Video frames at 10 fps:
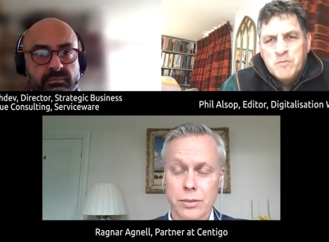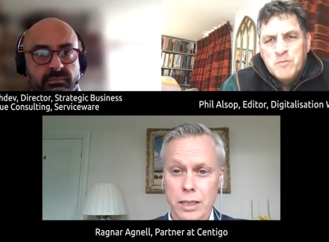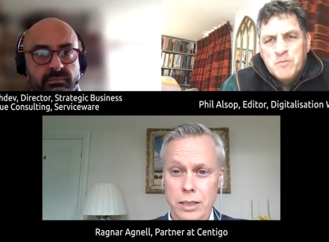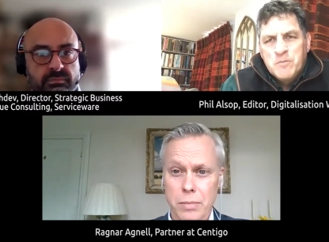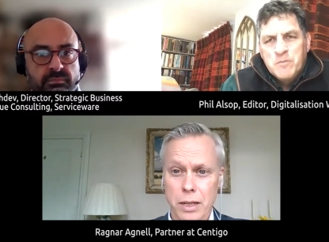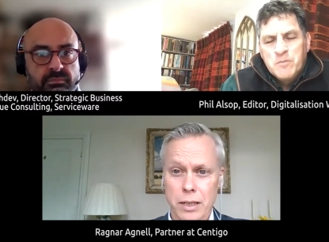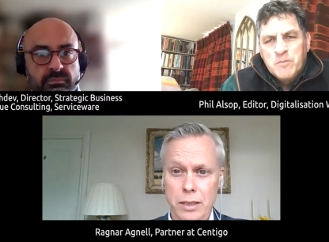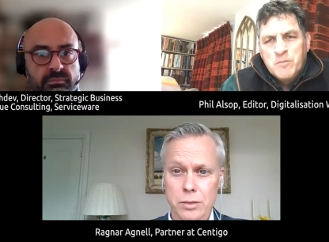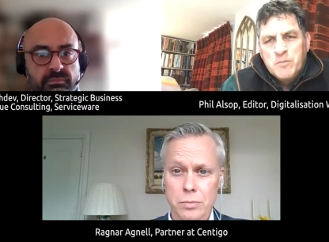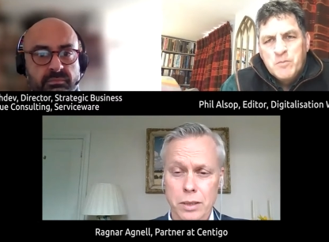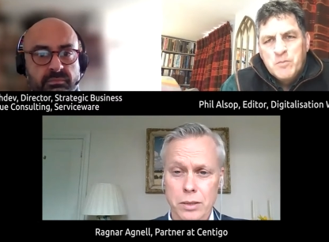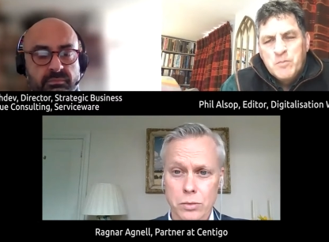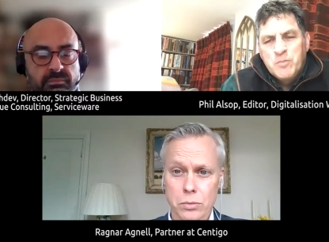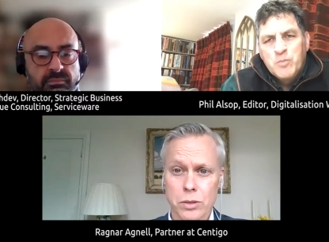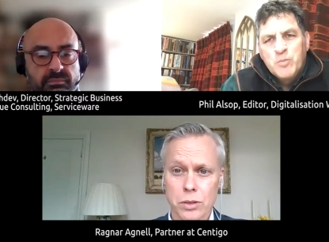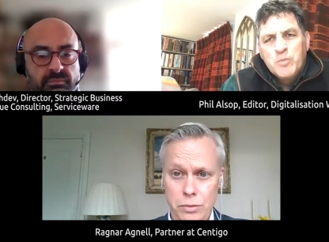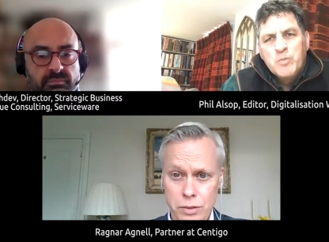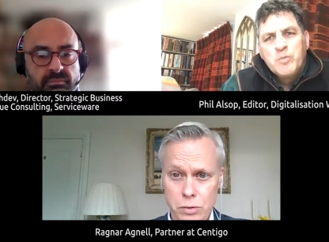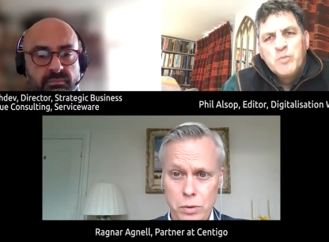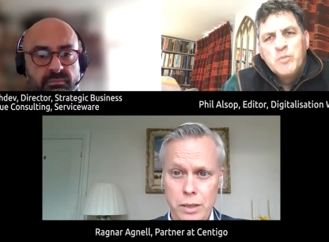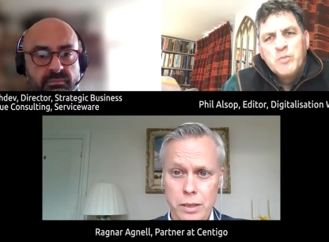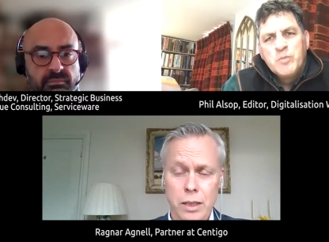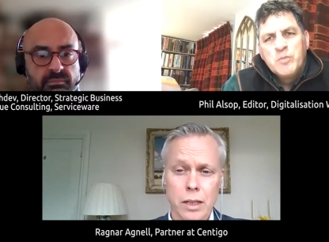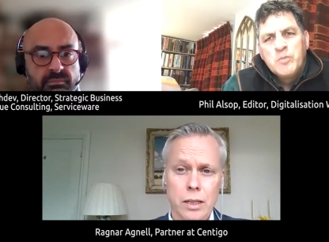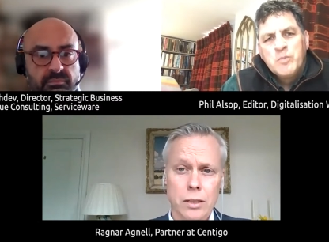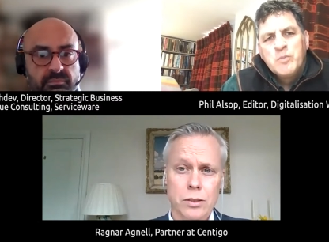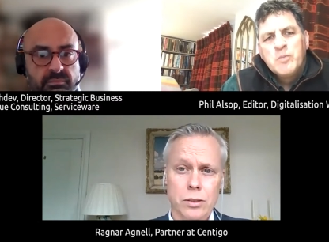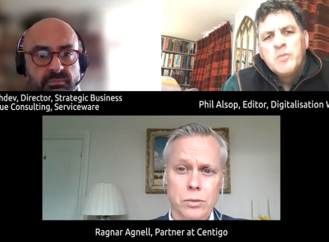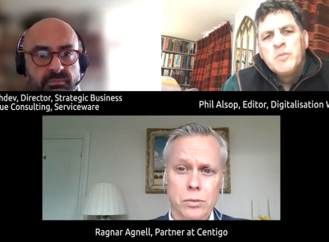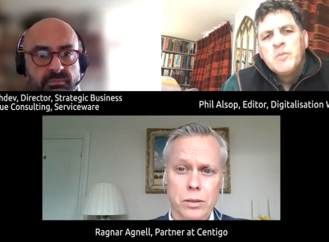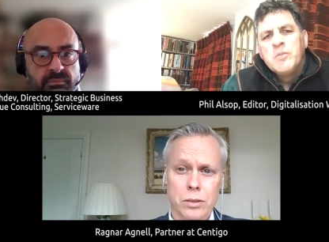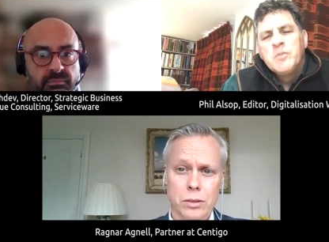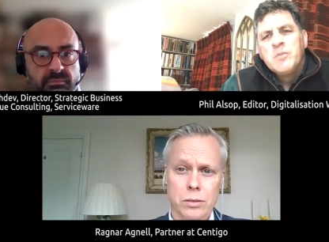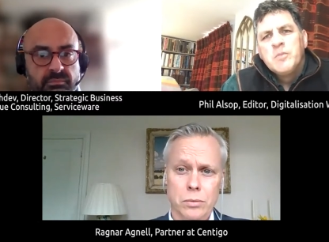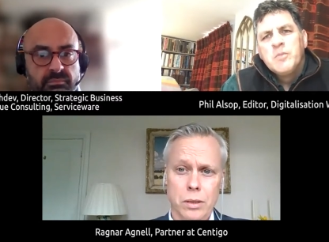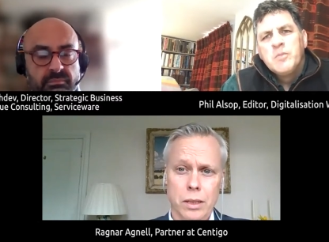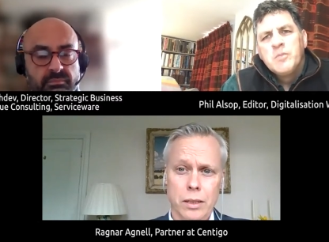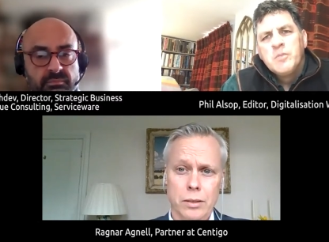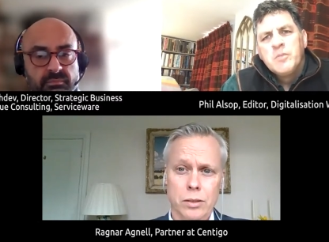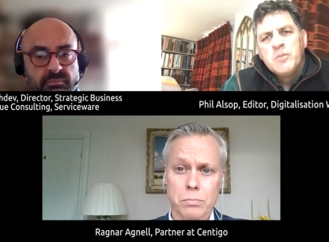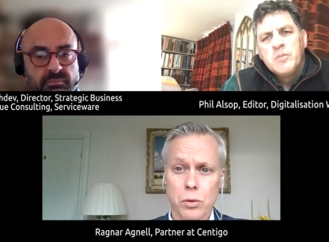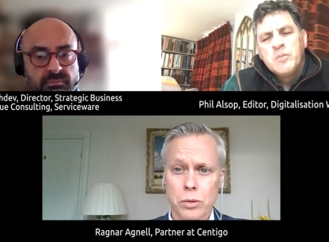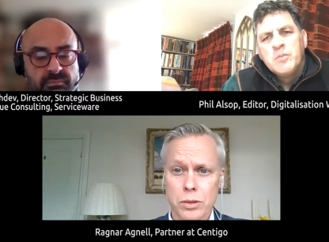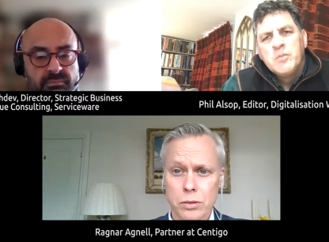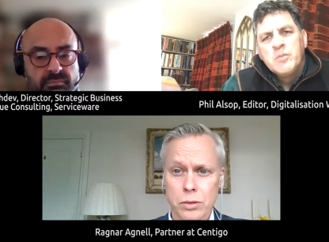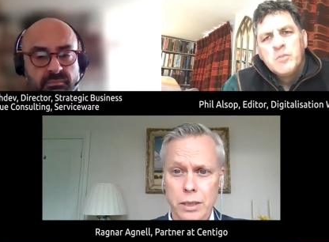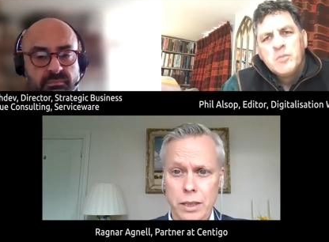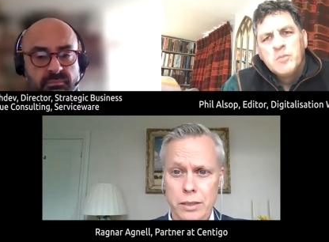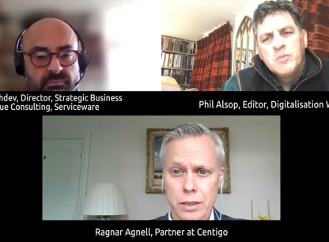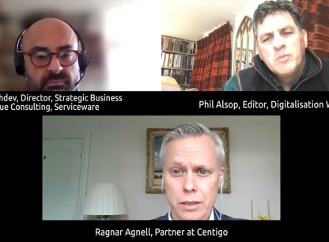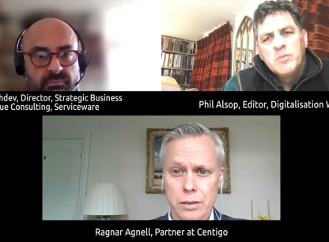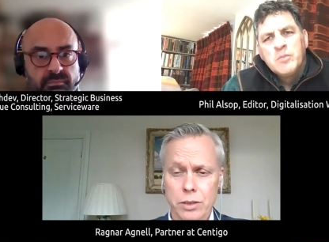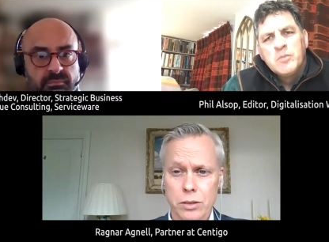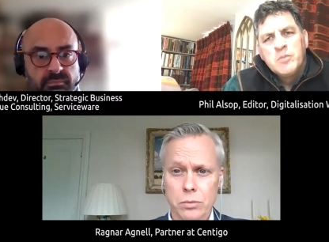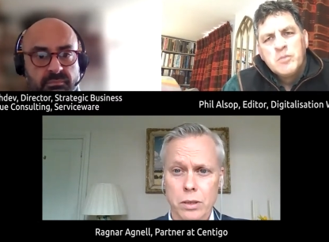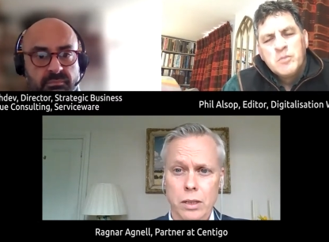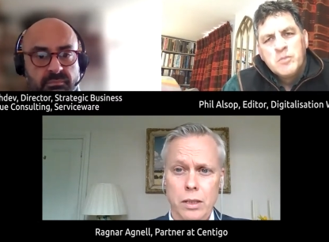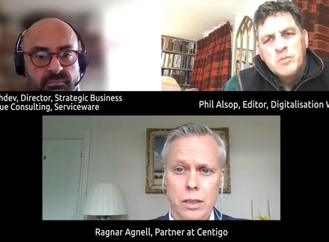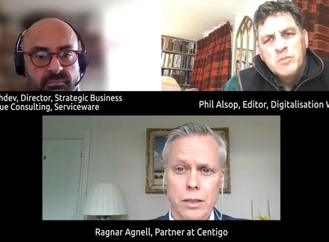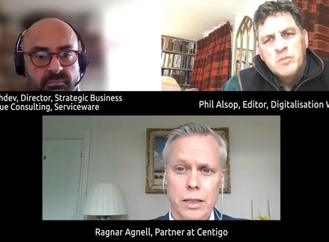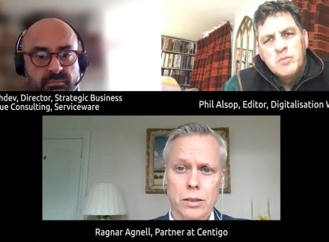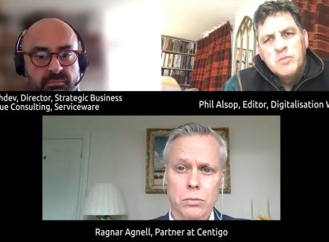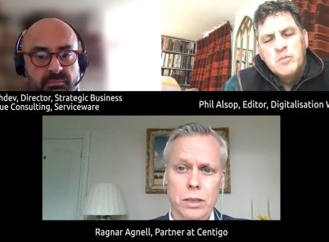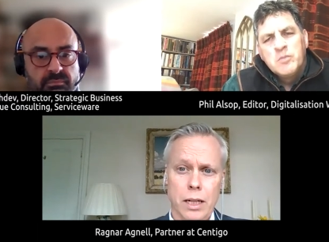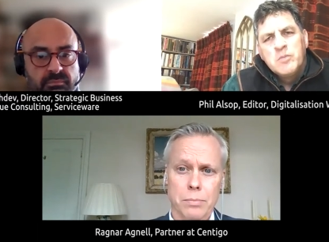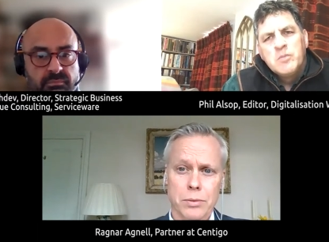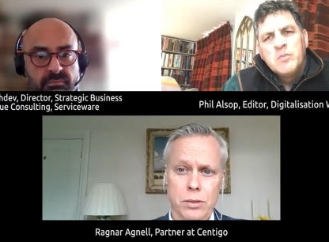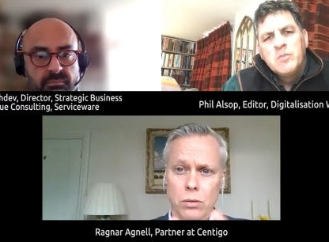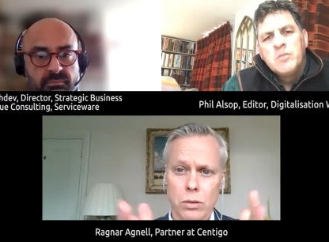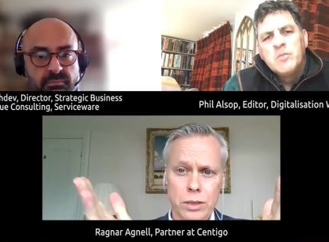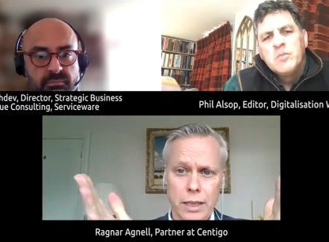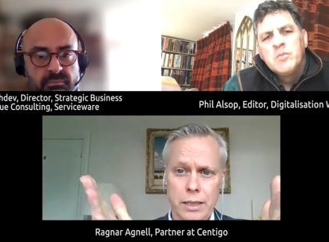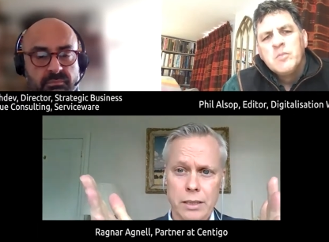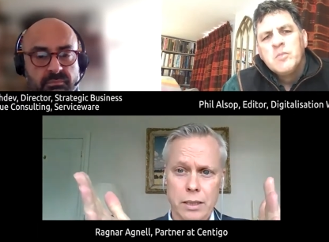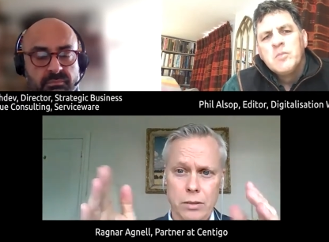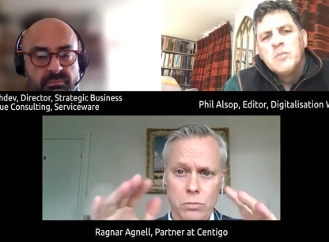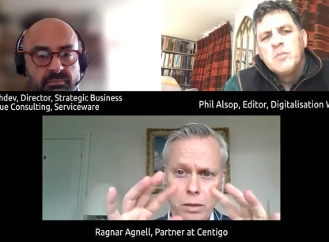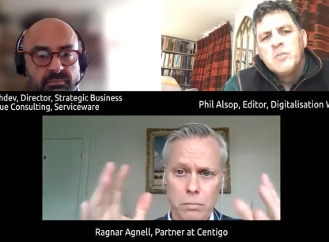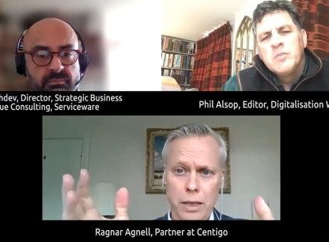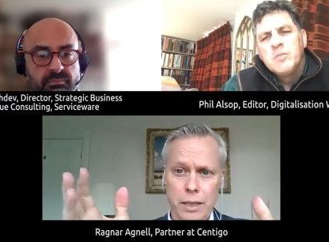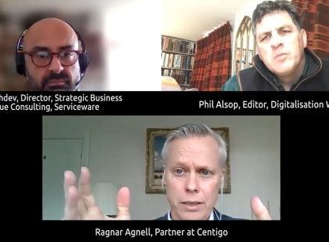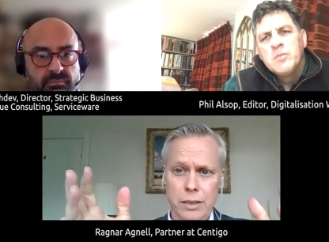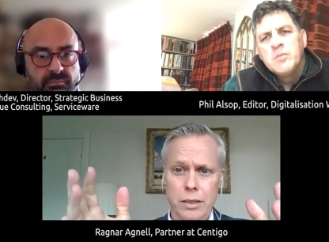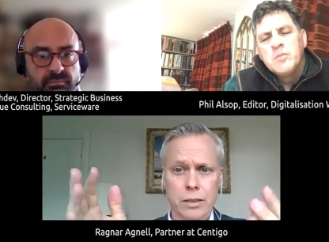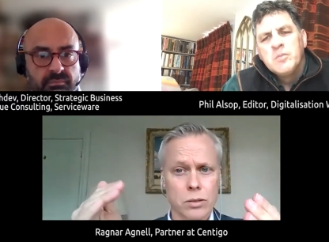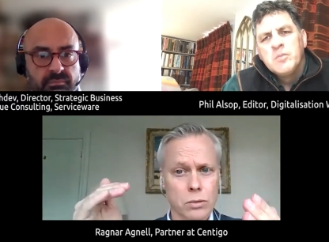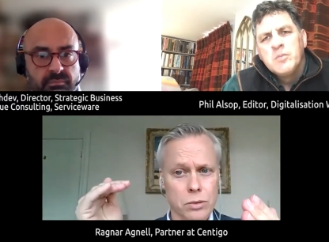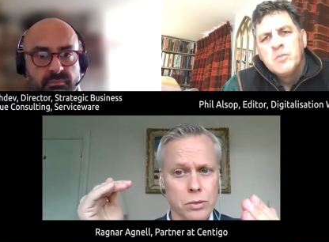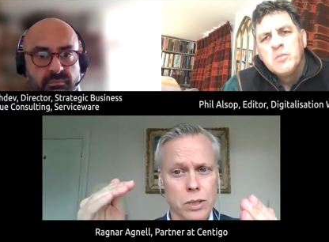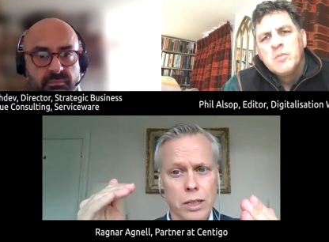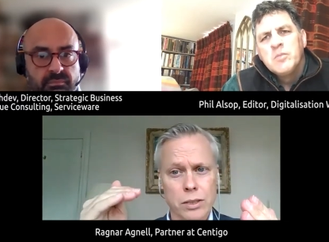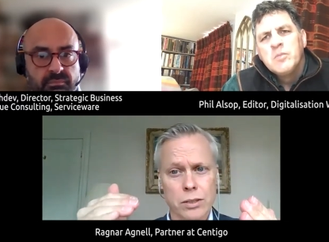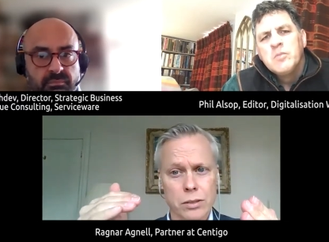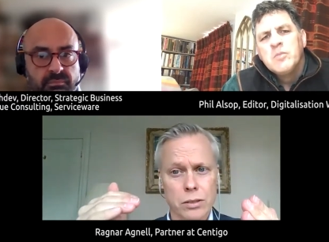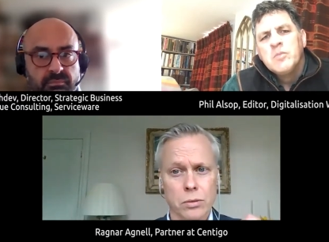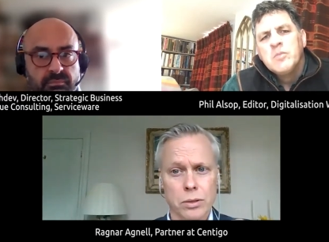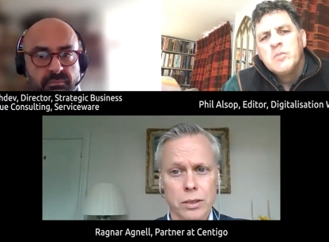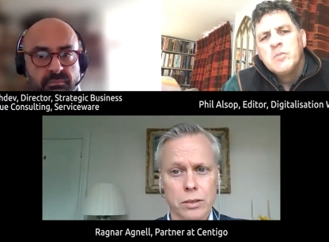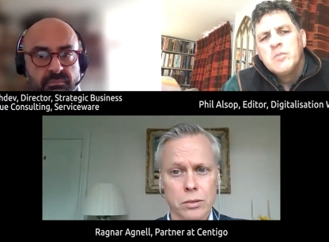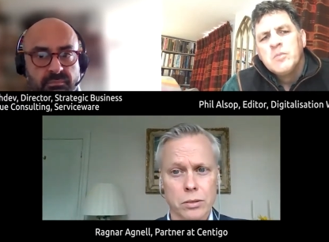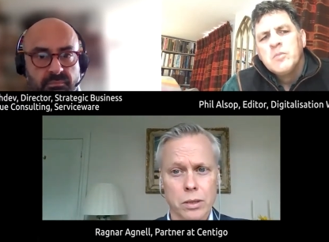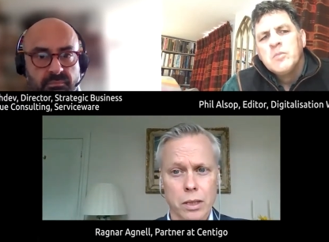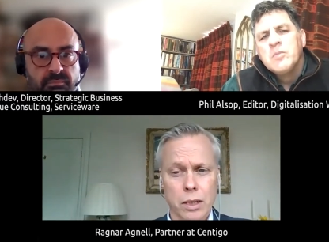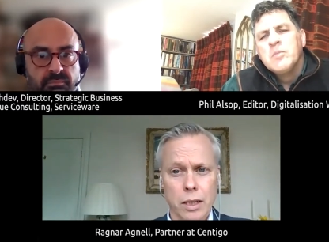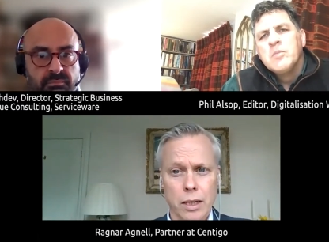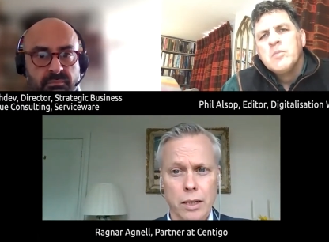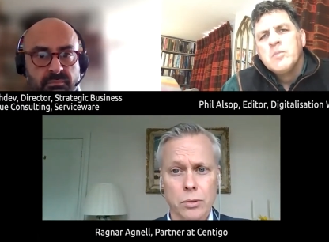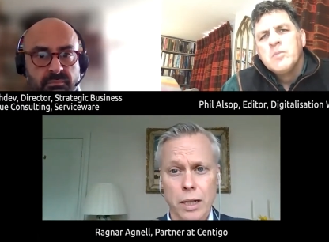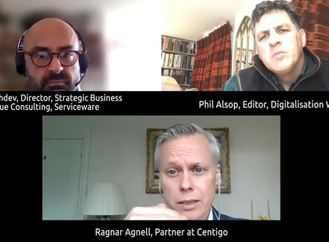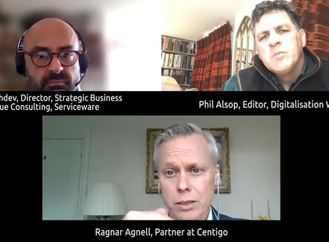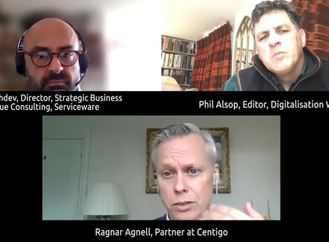Speaker 1: financial management tool, Serviceware, to support your green IT review, then you will capture all the data in one place. And it's also structured according to your IT